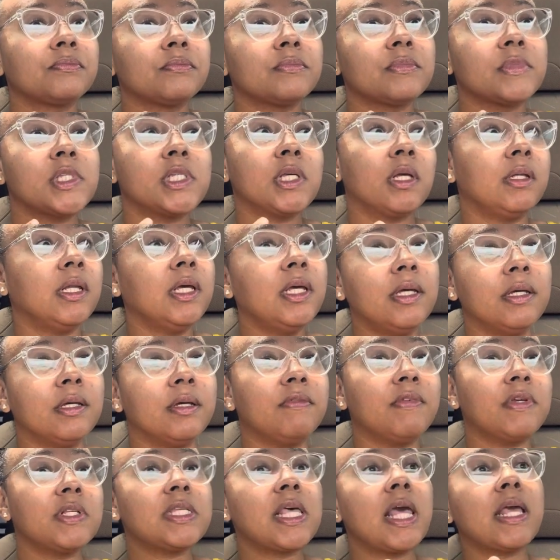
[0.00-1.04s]
to
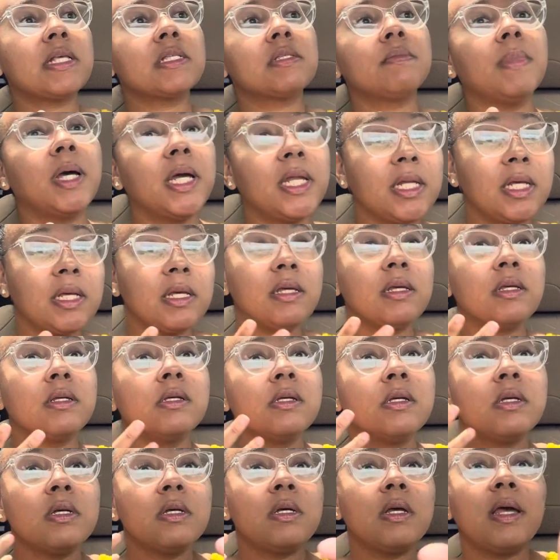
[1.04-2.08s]
live. It takes money
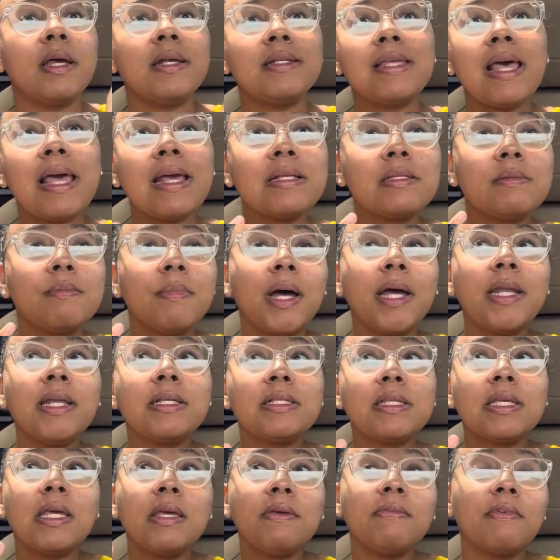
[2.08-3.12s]

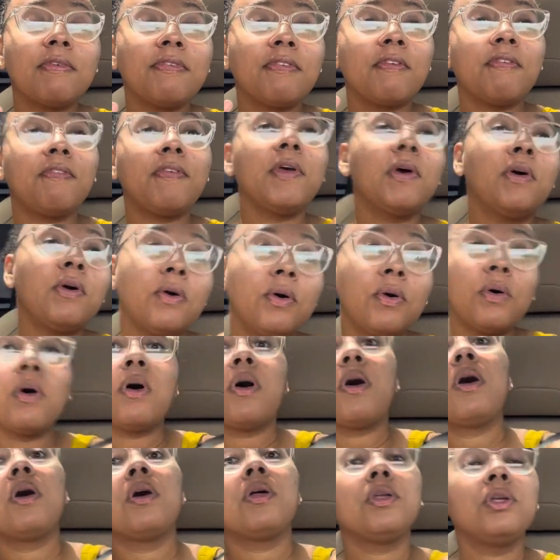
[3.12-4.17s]
to even fulfill
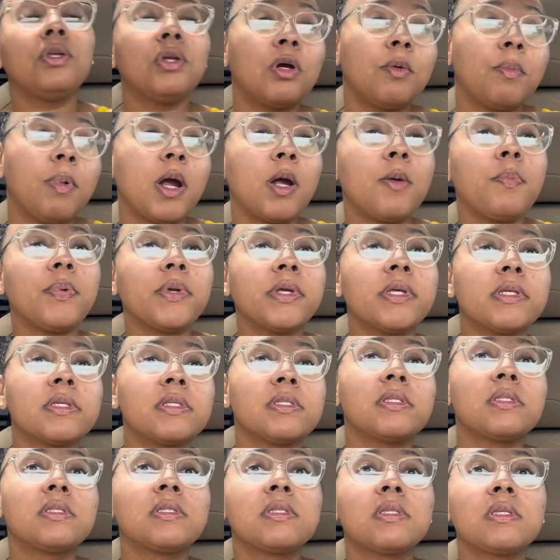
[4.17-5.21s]
your
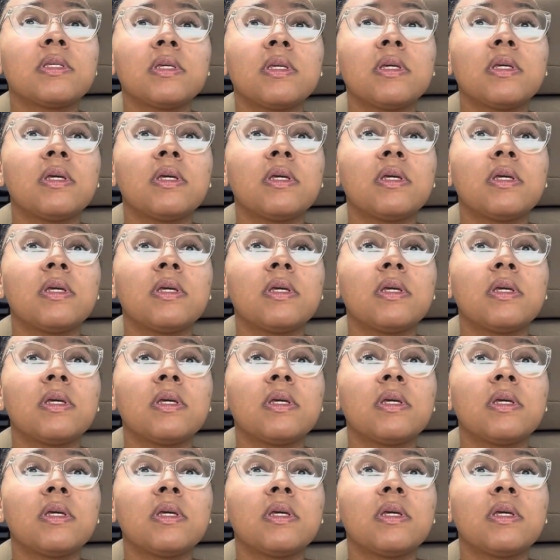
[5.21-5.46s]
purpose